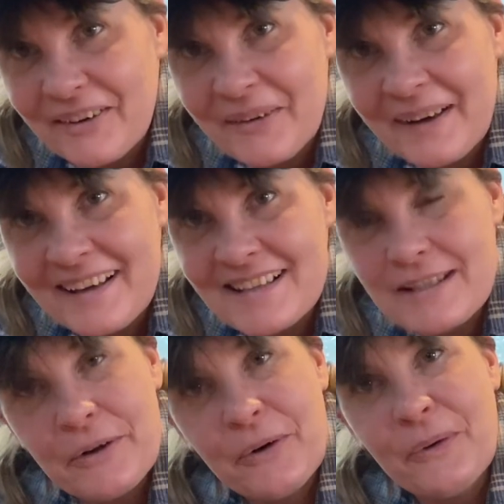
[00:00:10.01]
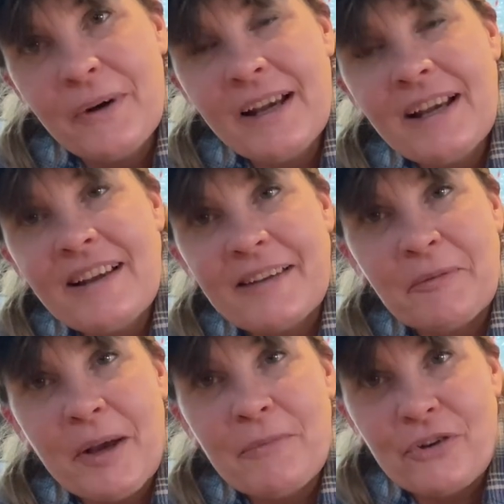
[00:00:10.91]
Okay, so
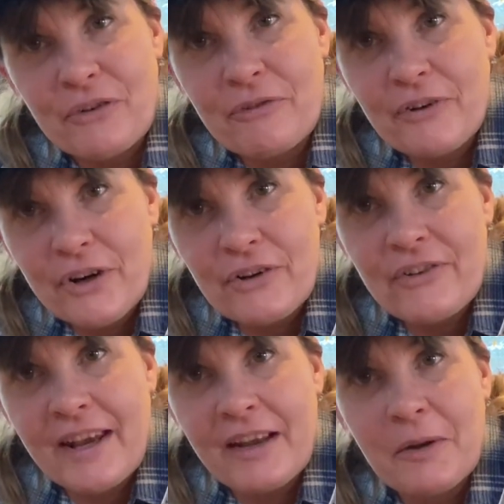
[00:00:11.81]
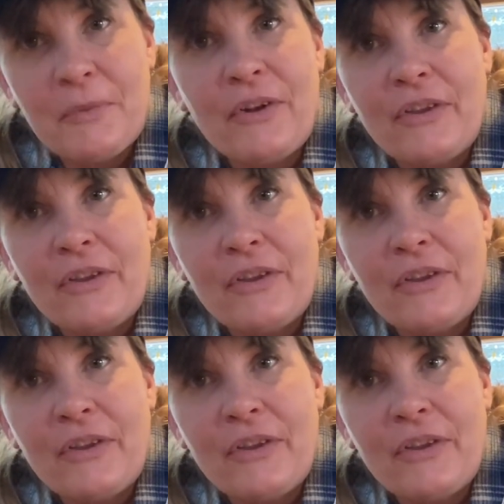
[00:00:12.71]
sometimes your first animal